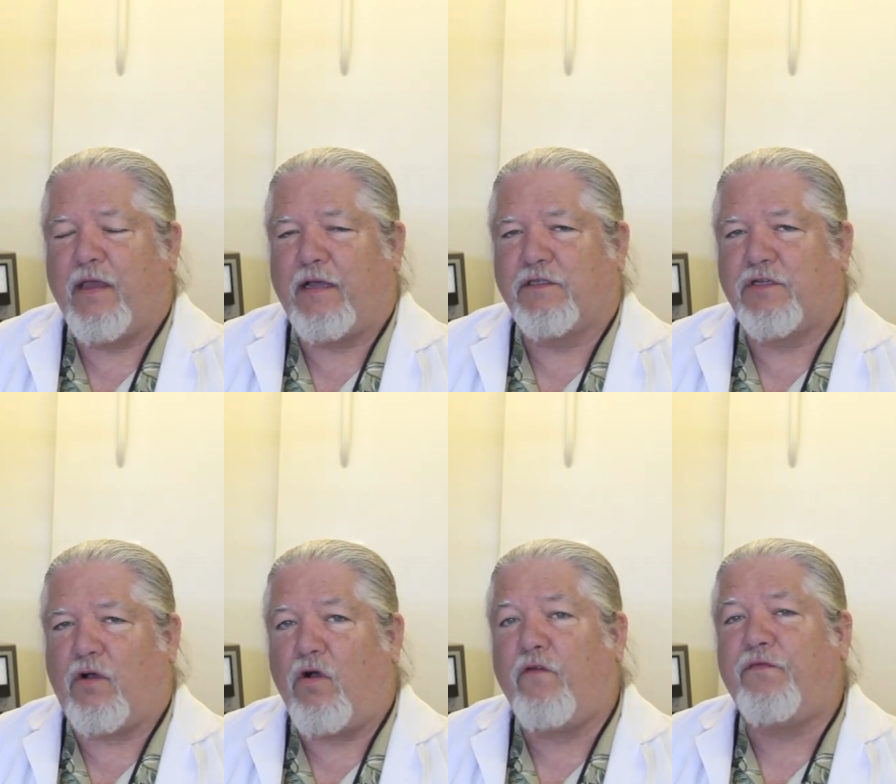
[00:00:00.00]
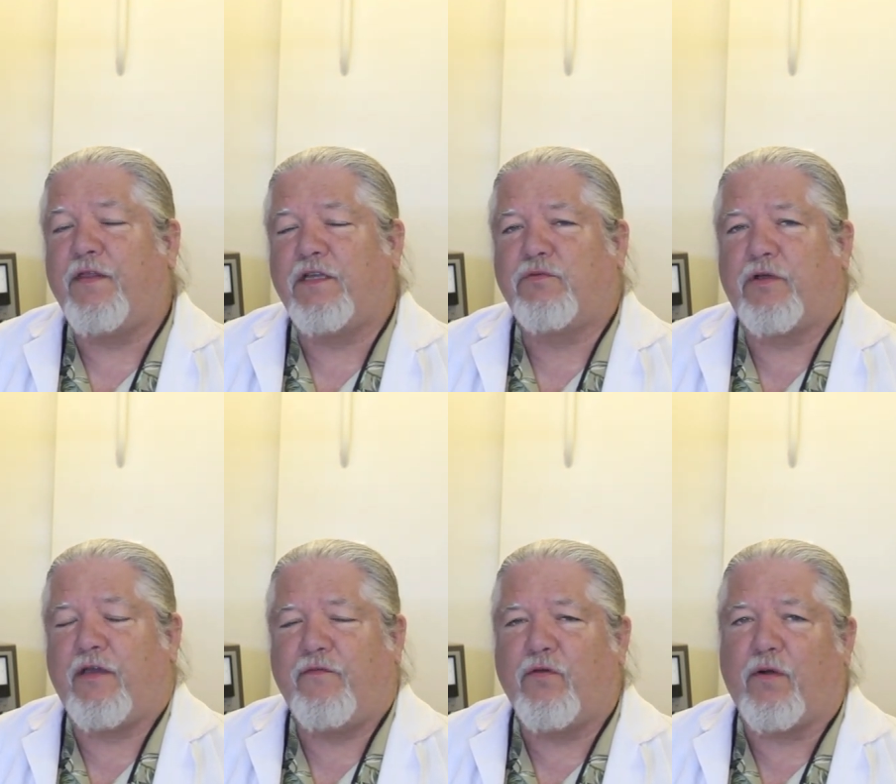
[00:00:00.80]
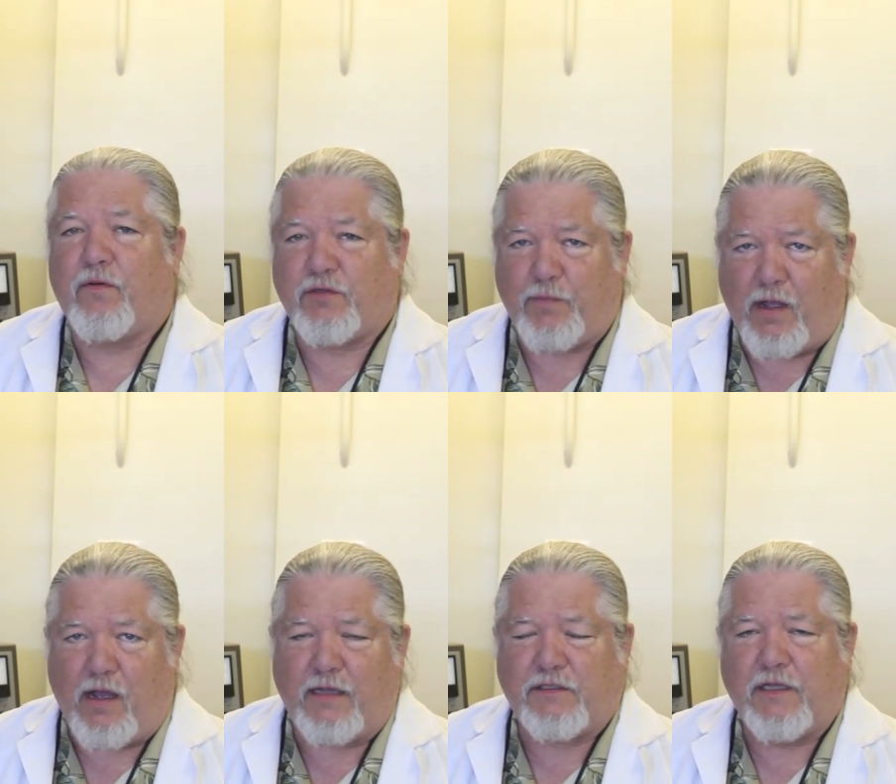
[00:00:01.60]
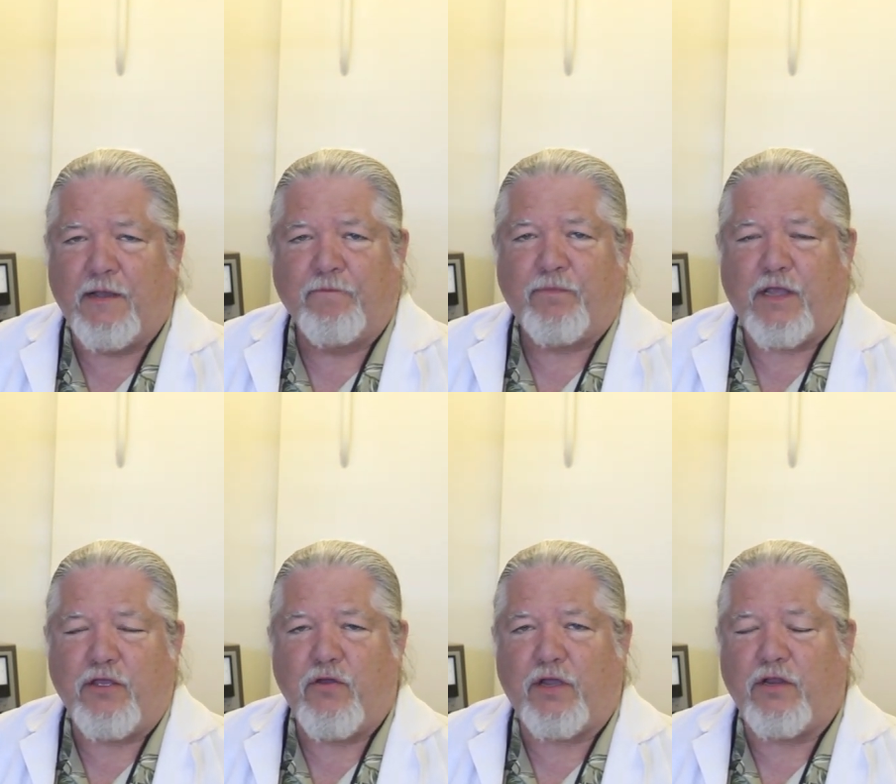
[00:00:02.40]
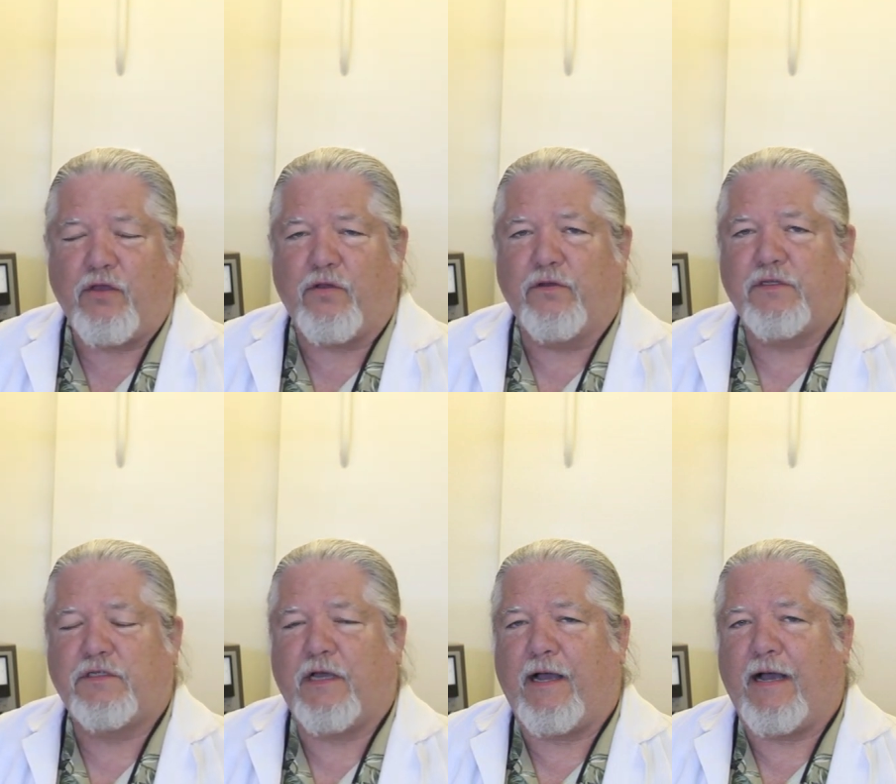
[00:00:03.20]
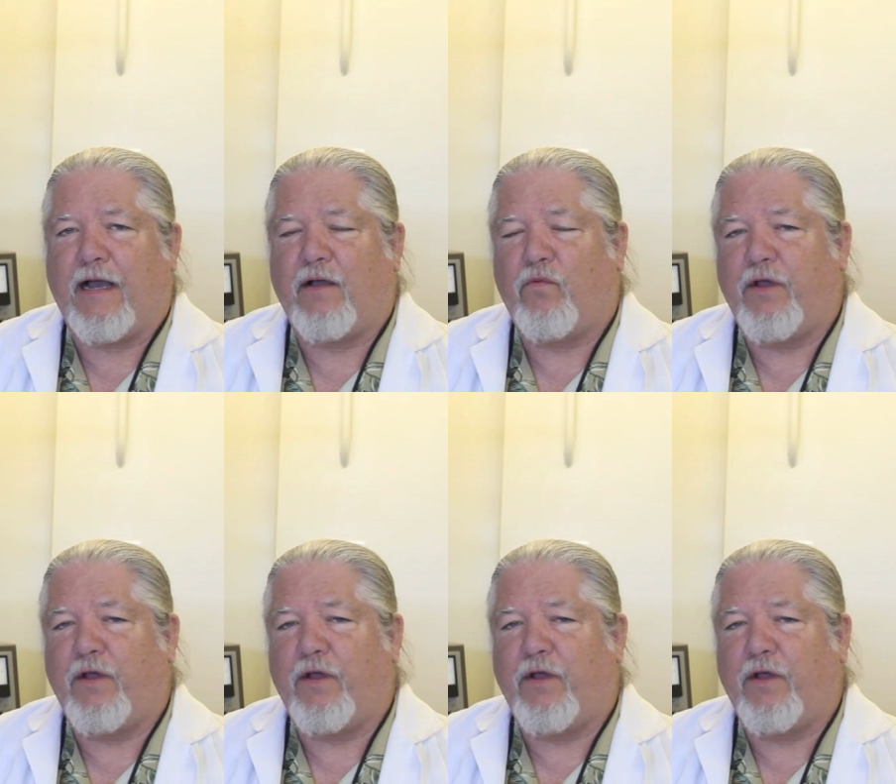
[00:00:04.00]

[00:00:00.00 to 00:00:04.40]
And so hopefully this will give you a response that you can use uh,